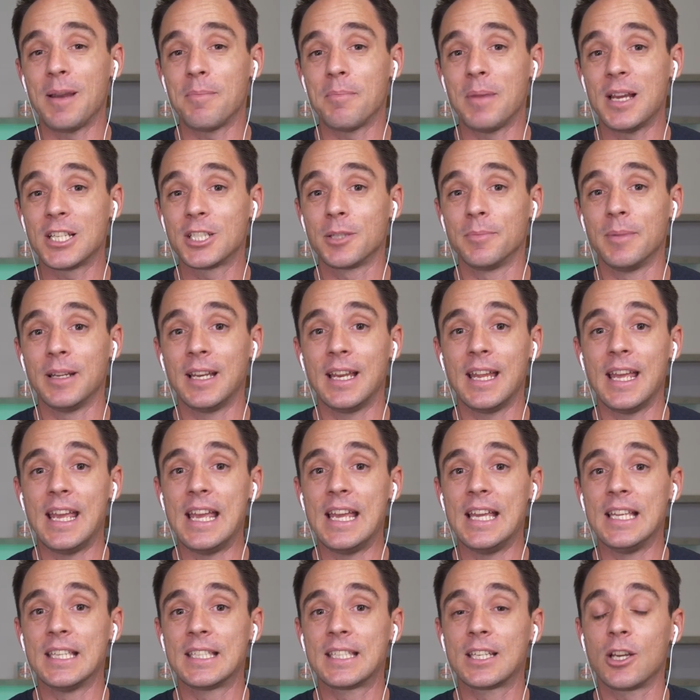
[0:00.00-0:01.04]
measurement
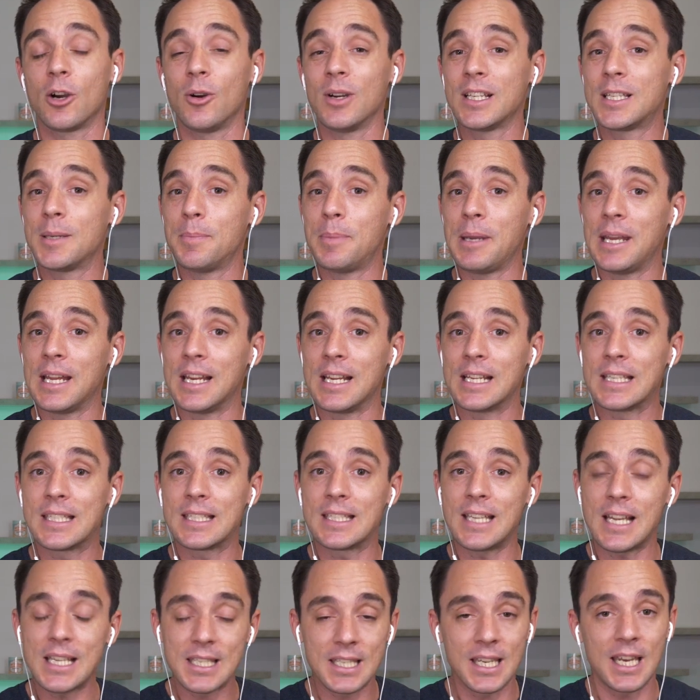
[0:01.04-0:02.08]
is going to be a
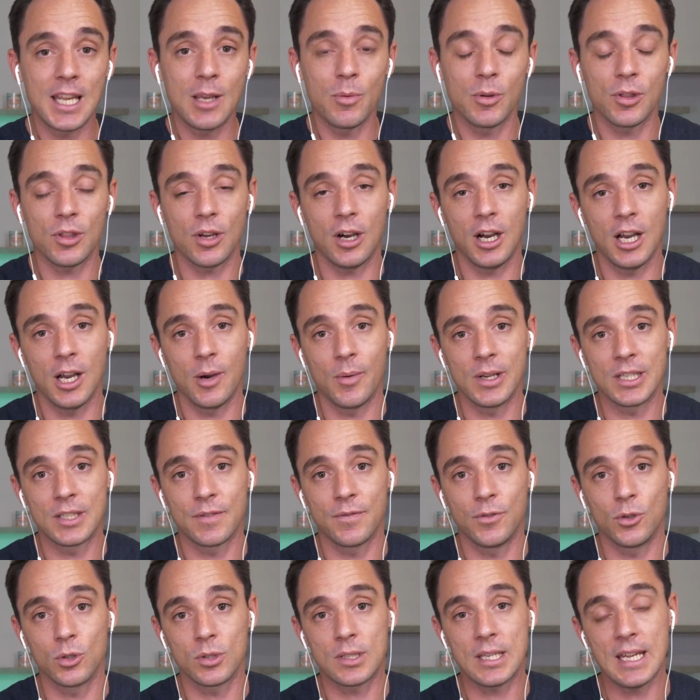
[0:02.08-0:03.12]
necessity with iOS
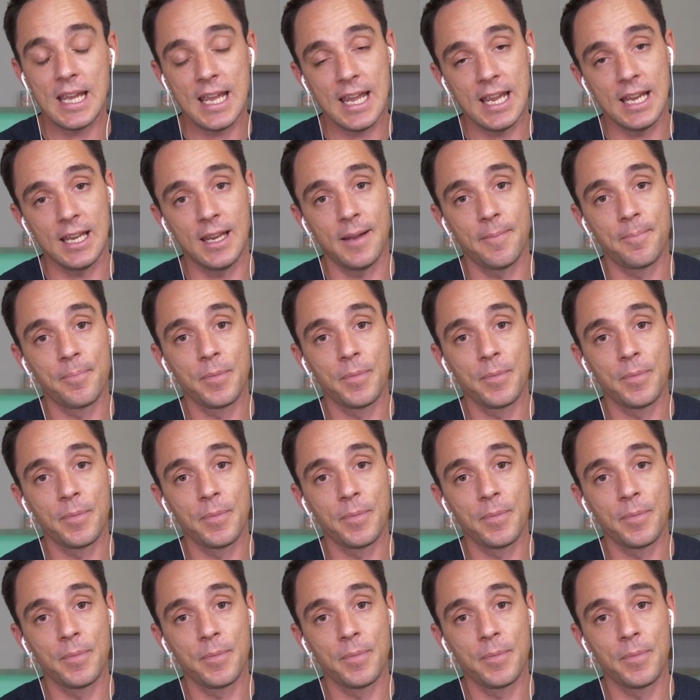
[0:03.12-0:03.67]
14